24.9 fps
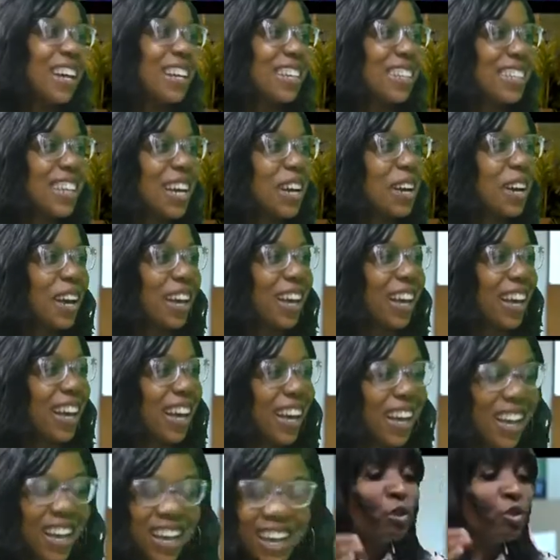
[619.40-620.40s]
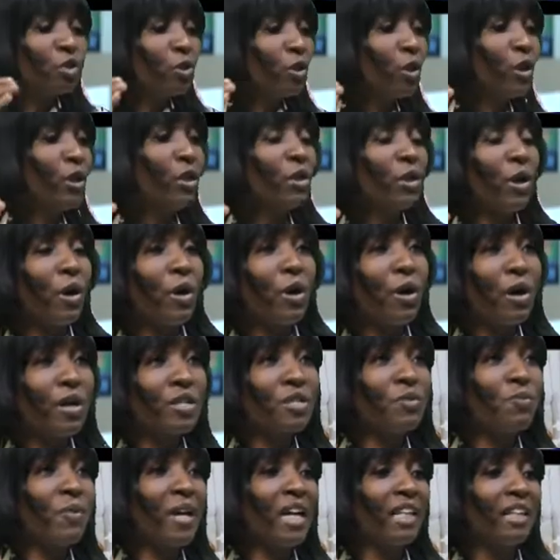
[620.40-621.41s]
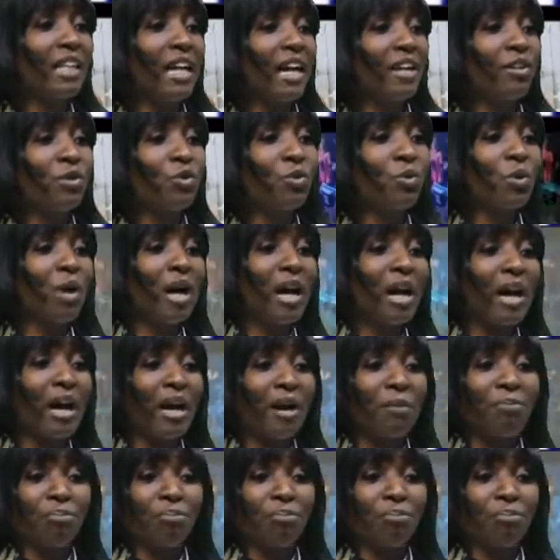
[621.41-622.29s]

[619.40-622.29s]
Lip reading: And it's not every time you'll be showing your husband that you are.